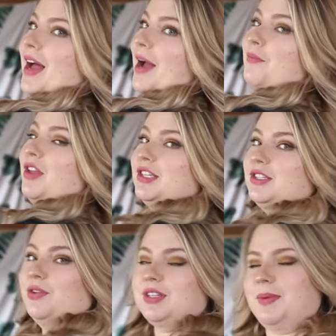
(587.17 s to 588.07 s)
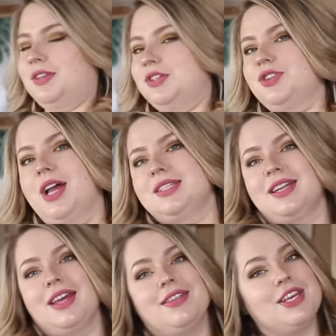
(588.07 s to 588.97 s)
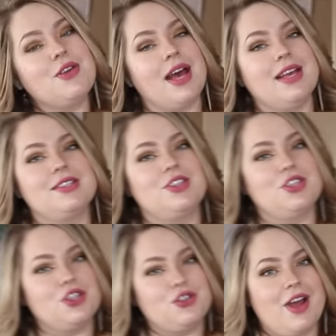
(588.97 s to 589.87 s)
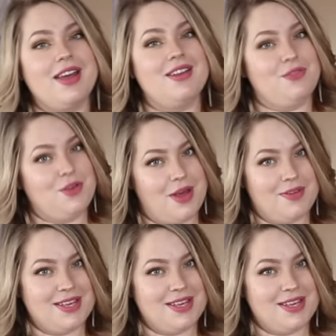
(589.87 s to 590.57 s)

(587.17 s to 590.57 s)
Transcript: I'm really stoked about this dress, and I think you guys should try it if you love